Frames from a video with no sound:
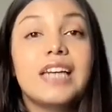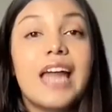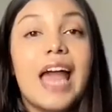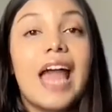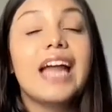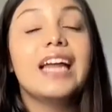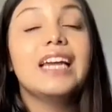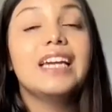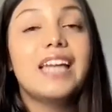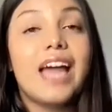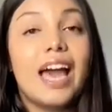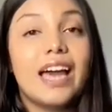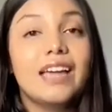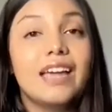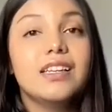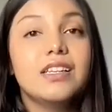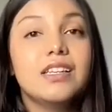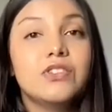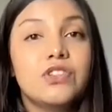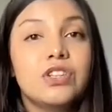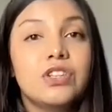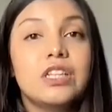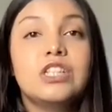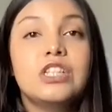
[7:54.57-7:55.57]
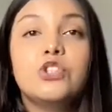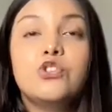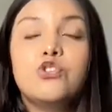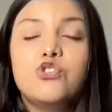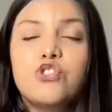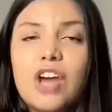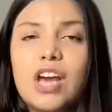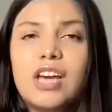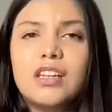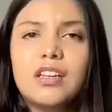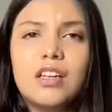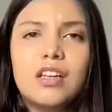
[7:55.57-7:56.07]
Tang dynasty in
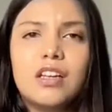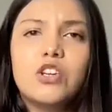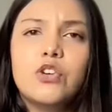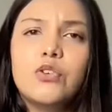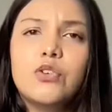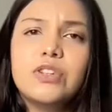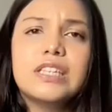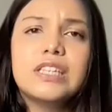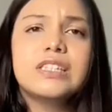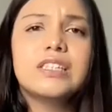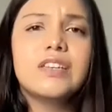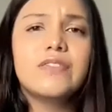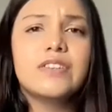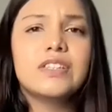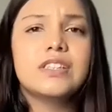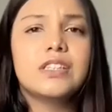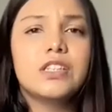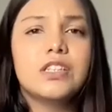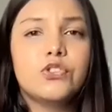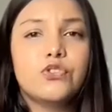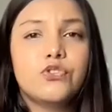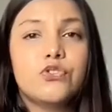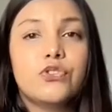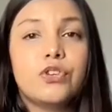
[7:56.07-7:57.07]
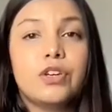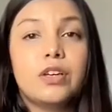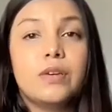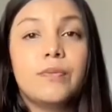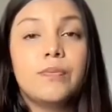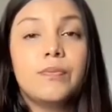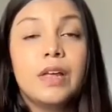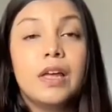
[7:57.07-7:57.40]
China during the 7th century.